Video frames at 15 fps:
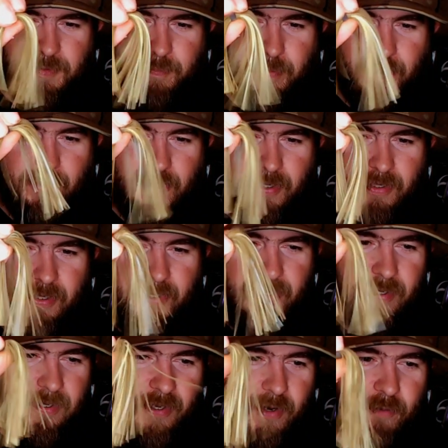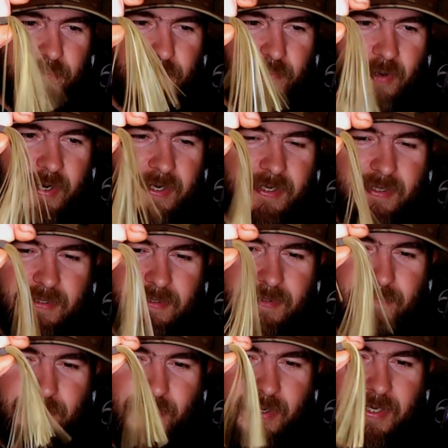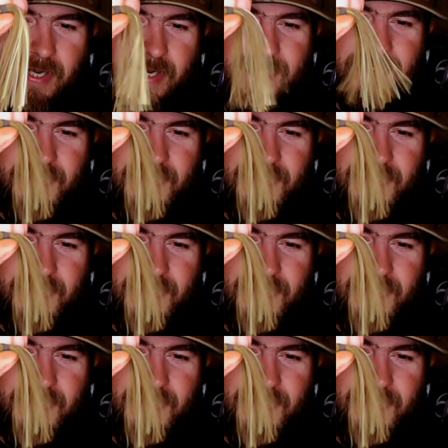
Bug. Oh, Frank. Frank Hazley